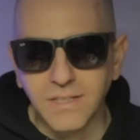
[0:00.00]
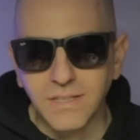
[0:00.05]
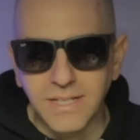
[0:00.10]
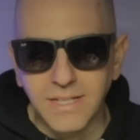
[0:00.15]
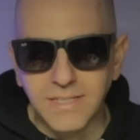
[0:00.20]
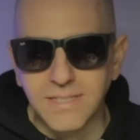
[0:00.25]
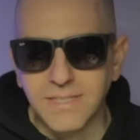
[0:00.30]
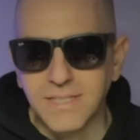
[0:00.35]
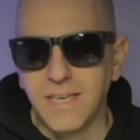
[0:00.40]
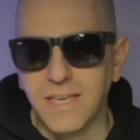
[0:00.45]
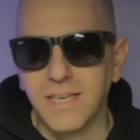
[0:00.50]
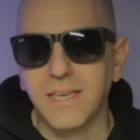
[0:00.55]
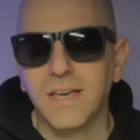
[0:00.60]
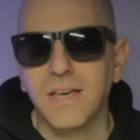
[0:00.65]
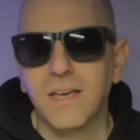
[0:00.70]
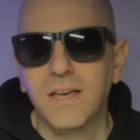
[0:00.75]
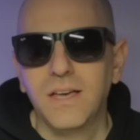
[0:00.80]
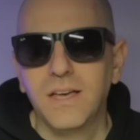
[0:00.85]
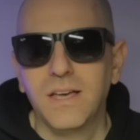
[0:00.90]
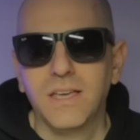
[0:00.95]
Let's see,
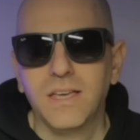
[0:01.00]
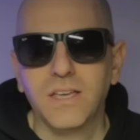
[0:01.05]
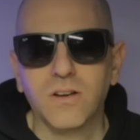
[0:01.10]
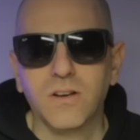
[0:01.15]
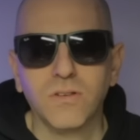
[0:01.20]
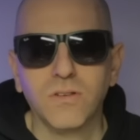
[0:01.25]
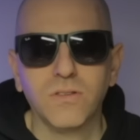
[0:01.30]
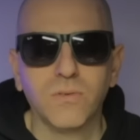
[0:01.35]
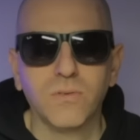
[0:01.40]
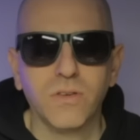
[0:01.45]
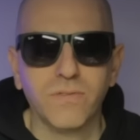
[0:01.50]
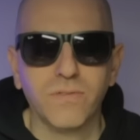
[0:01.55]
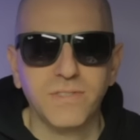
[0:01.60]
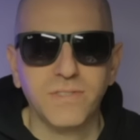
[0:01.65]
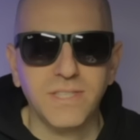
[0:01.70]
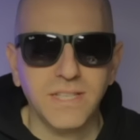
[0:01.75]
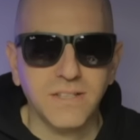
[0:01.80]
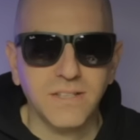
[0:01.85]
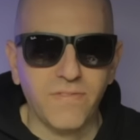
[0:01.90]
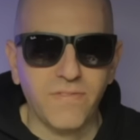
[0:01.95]
we've
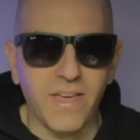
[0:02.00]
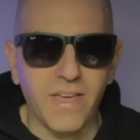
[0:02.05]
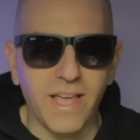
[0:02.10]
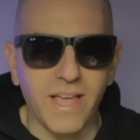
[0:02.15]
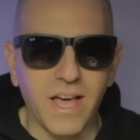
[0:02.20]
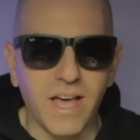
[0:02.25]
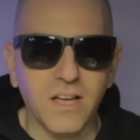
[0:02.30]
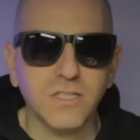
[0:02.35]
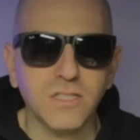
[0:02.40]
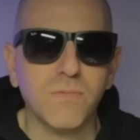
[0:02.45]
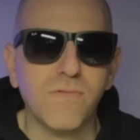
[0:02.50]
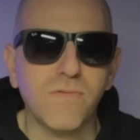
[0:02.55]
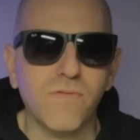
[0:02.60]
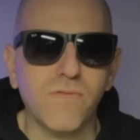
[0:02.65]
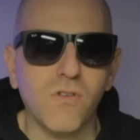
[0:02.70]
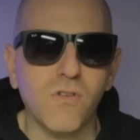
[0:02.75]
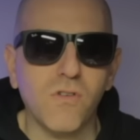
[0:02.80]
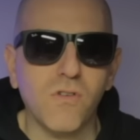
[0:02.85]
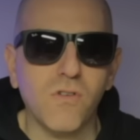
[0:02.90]
seen fake outs before.